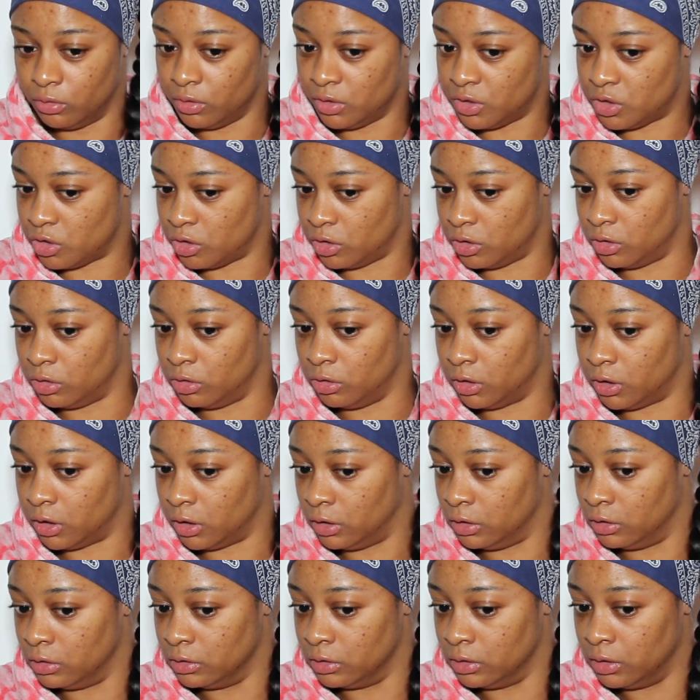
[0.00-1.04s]
It's gonna look a
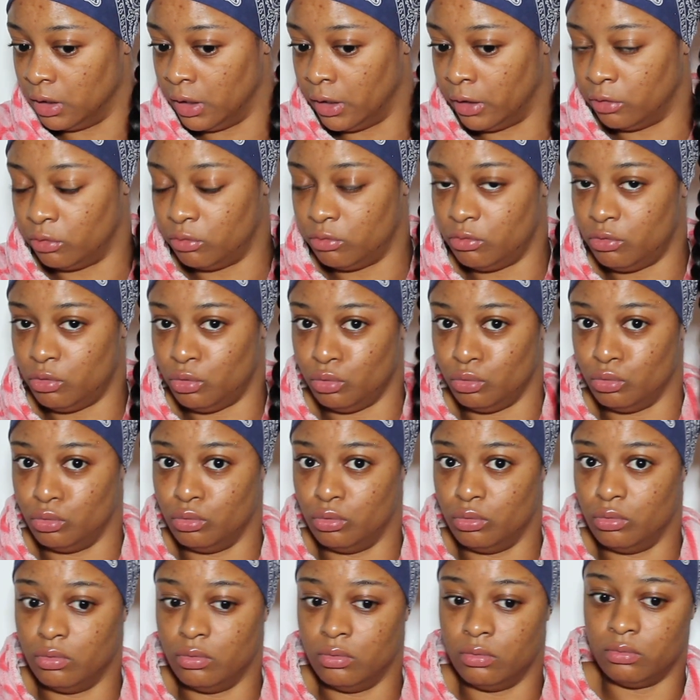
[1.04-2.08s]
little like
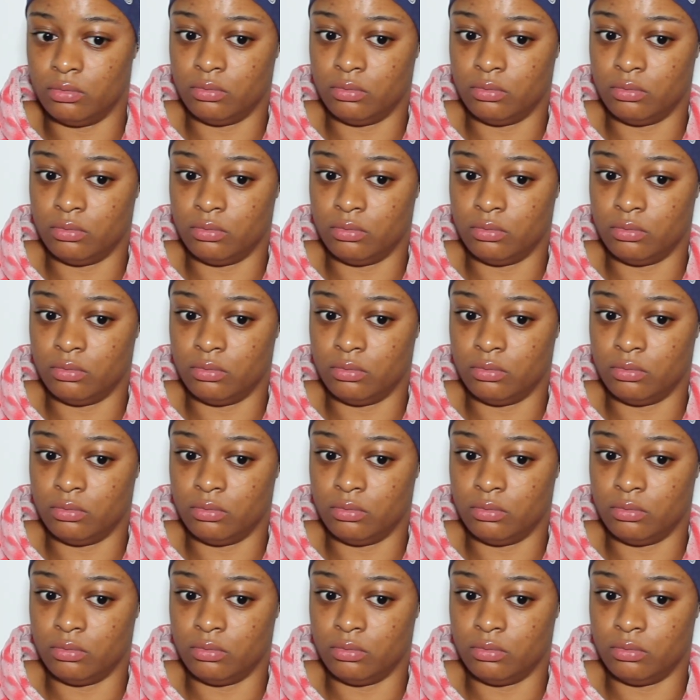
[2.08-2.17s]
too